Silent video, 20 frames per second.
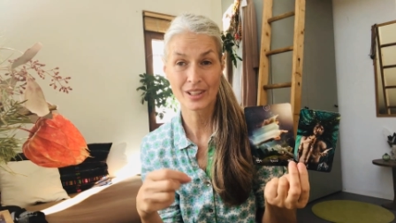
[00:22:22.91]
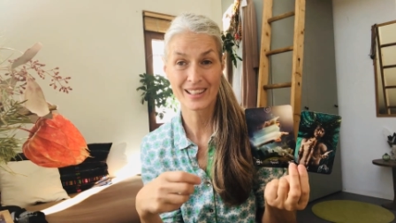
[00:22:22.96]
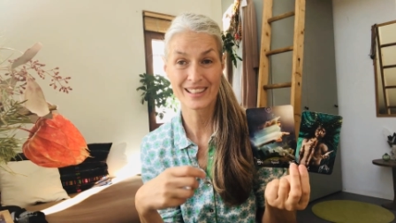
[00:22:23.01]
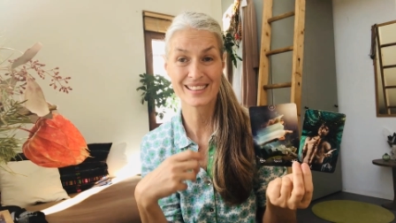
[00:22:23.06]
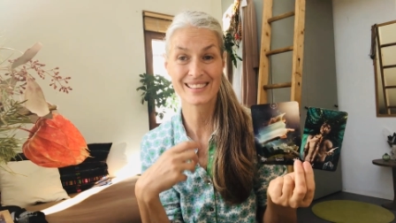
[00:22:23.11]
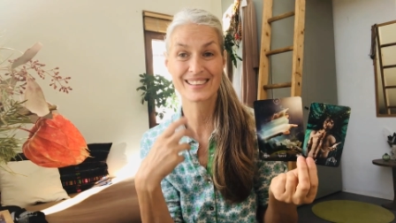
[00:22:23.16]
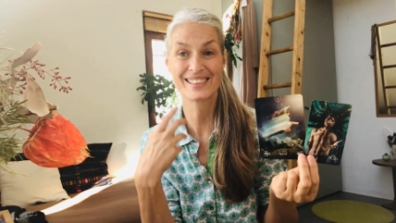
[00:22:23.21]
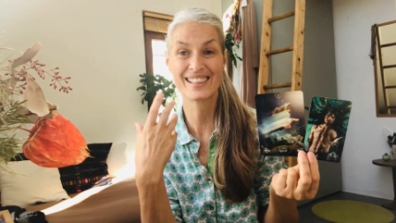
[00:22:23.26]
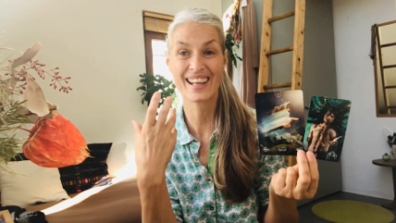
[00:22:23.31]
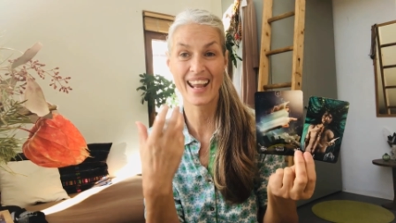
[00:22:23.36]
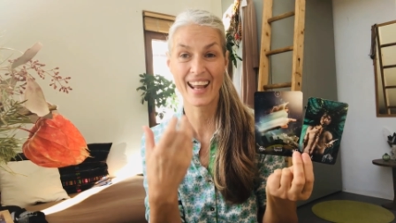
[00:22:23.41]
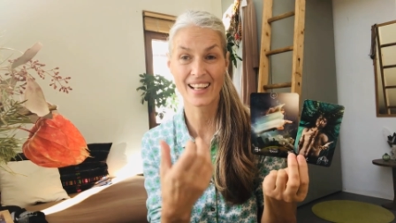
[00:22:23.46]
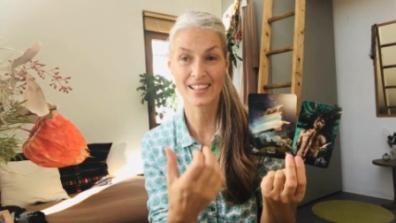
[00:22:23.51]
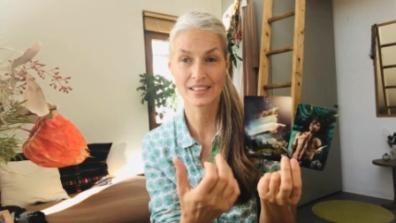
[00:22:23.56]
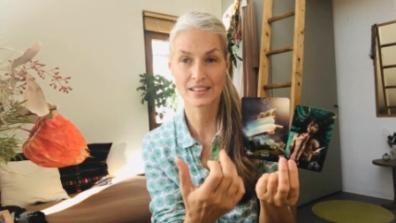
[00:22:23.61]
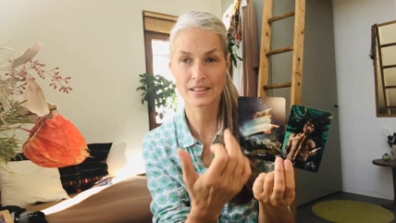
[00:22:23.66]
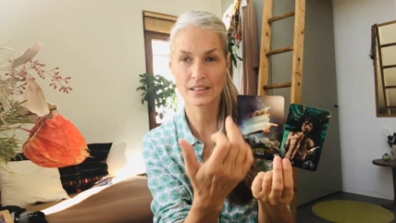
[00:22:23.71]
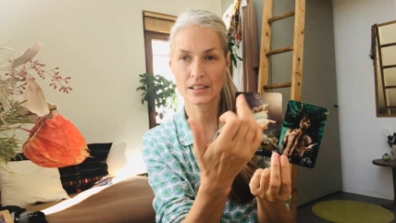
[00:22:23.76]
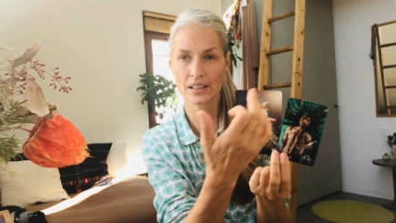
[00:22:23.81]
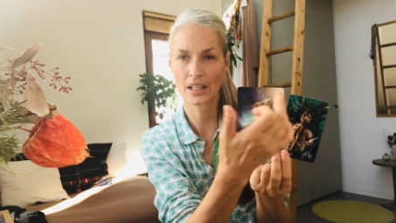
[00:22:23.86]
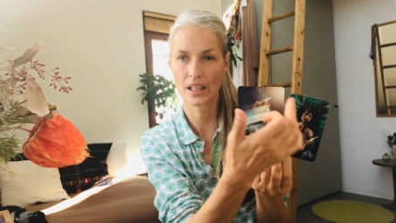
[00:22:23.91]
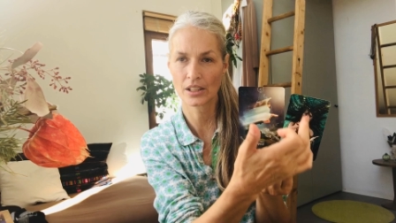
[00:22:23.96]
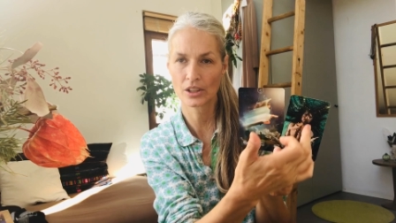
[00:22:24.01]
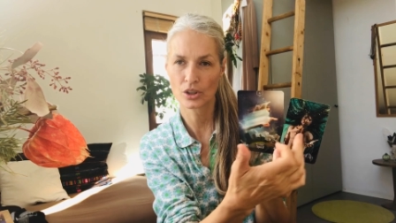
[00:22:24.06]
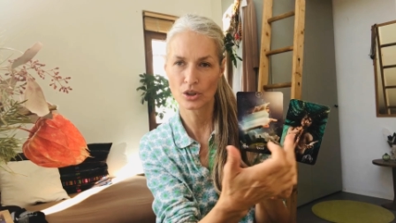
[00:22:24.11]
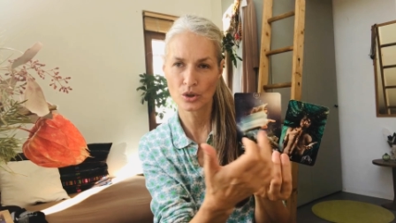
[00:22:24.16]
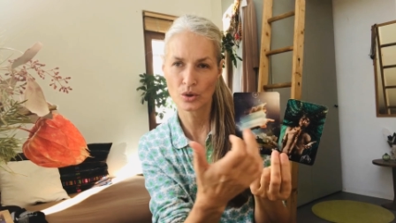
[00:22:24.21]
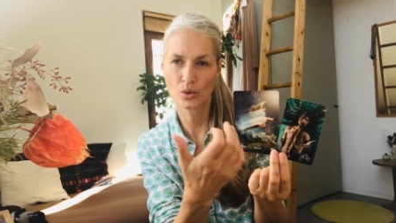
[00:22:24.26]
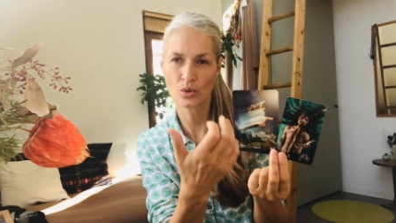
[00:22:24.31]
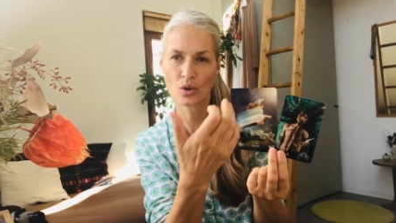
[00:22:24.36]
He's dancing,
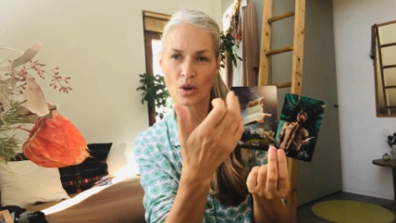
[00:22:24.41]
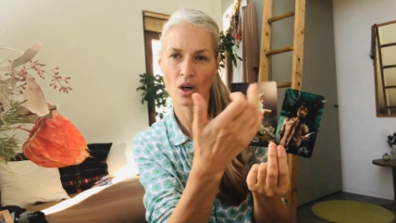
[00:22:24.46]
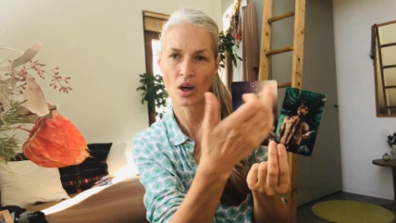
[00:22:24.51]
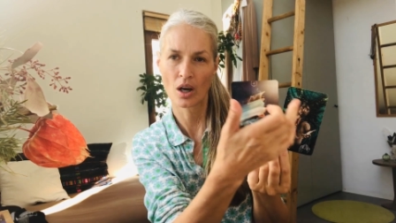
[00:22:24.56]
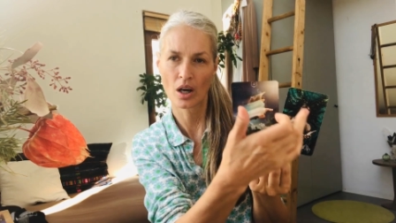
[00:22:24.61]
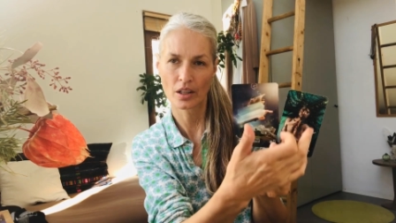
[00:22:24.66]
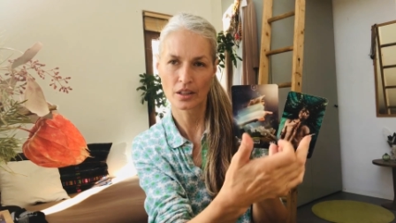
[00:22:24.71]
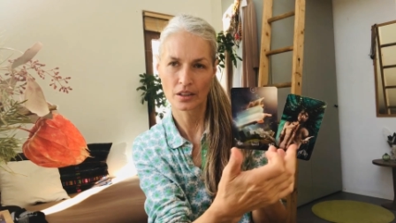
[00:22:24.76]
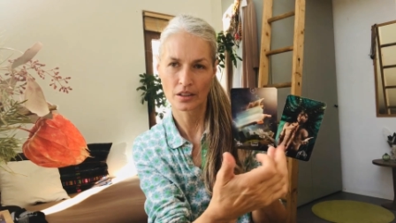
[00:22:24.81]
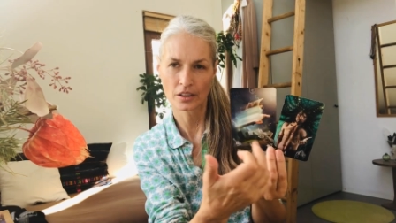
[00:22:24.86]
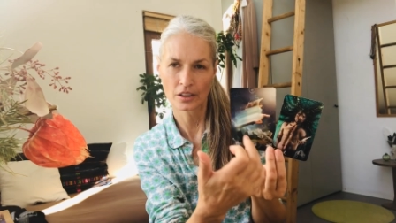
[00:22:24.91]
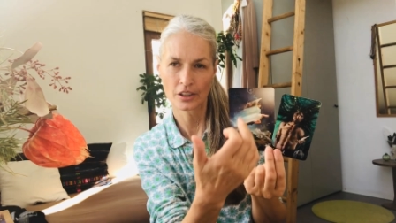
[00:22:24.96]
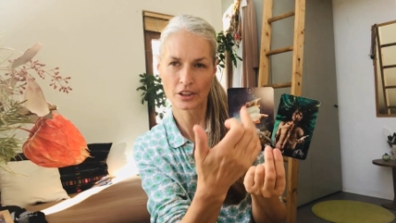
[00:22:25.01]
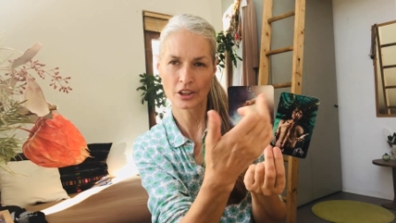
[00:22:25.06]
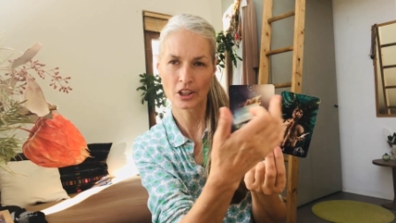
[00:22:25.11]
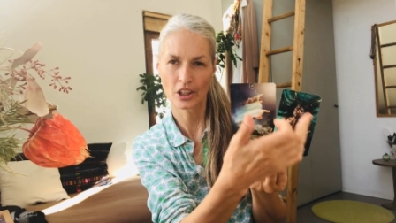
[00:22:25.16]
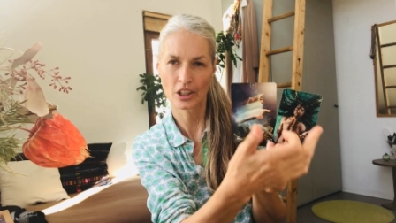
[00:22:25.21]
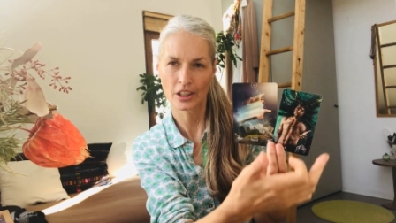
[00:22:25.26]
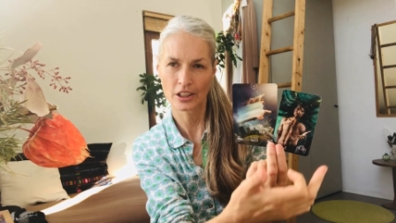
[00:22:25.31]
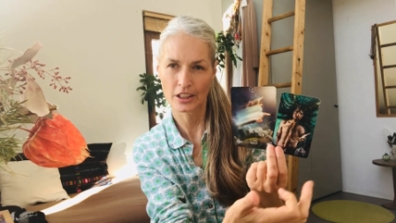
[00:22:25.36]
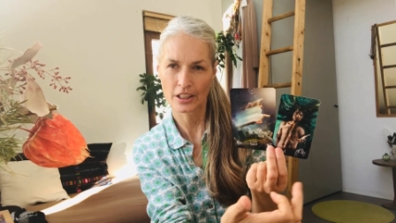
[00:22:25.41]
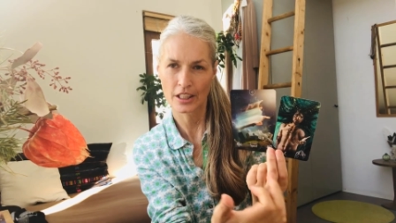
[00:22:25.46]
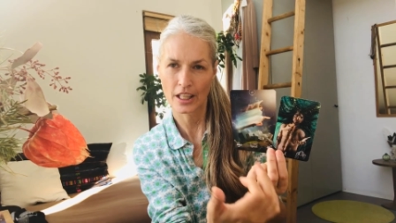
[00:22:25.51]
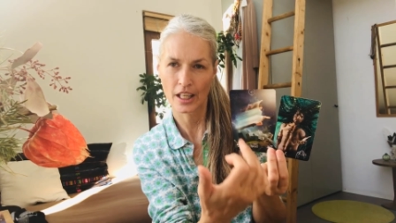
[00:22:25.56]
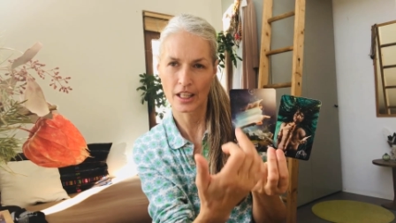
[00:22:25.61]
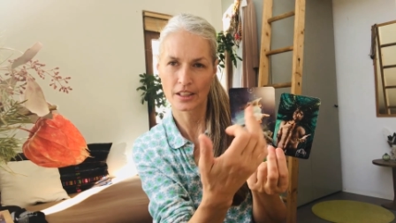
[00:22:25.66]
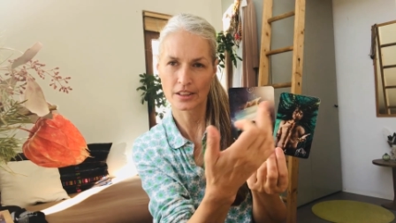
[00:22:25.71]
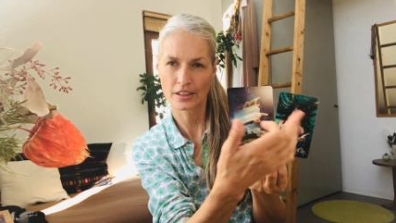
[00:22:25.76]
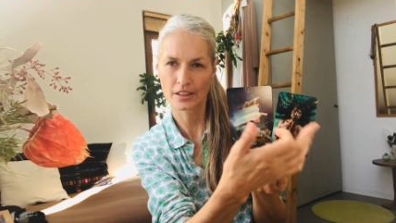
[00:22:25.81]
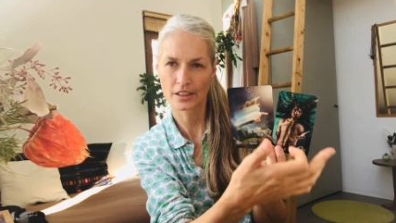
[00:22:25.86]
and you are literally
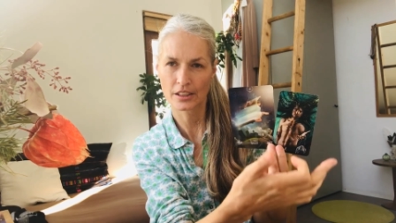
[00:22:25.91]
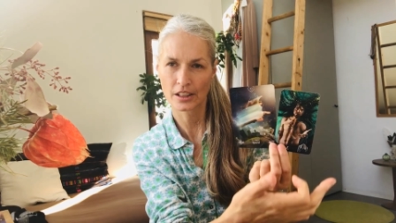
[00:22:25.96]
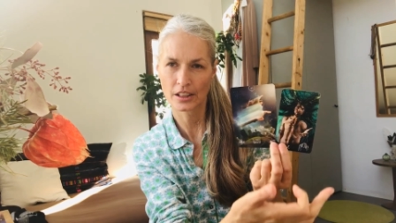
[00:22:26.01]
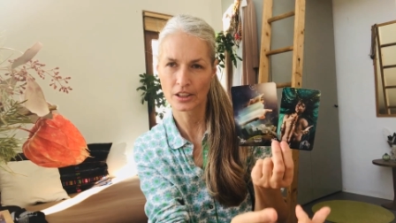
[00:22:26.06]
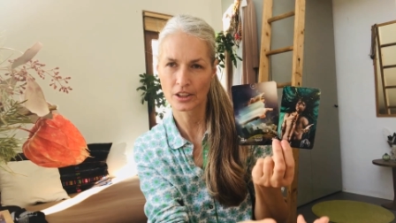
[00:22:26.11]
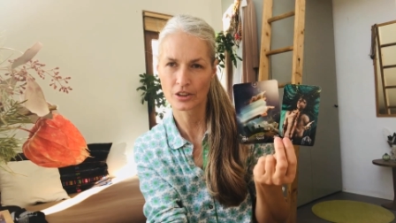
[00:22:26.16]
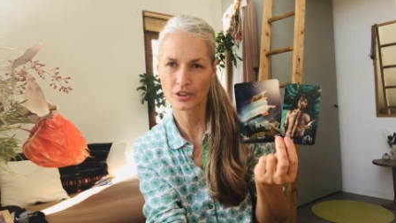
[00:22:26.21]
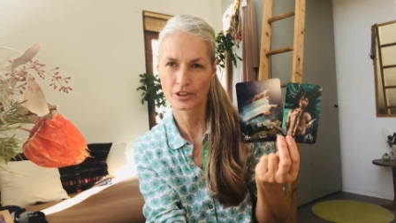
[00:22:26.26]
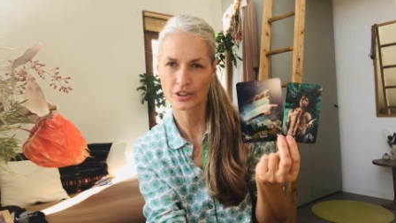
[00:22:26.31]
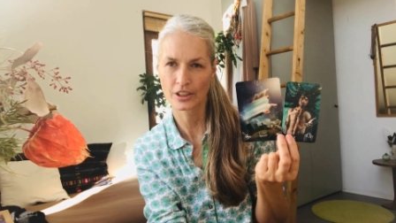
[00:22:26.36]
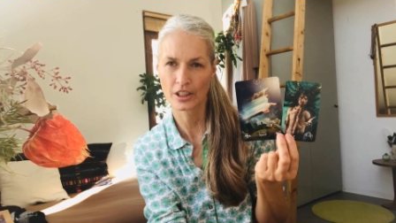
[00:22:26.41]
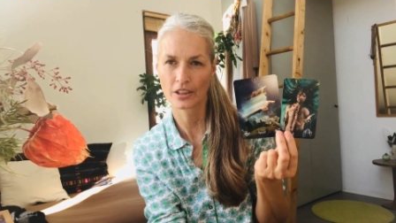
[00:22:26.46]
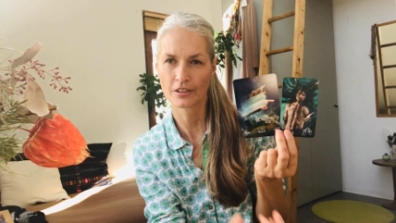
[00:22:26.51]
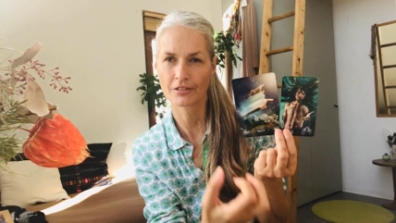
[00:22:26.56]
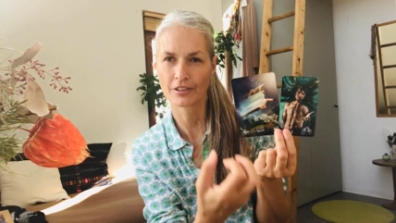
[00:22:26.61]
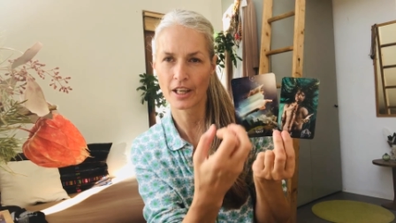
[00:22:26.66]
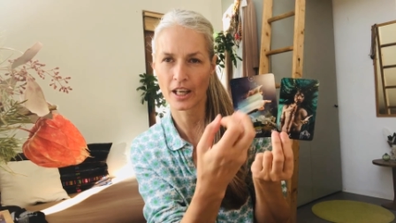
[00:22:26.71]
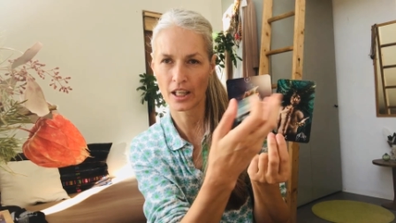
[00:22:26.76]
dancing yourself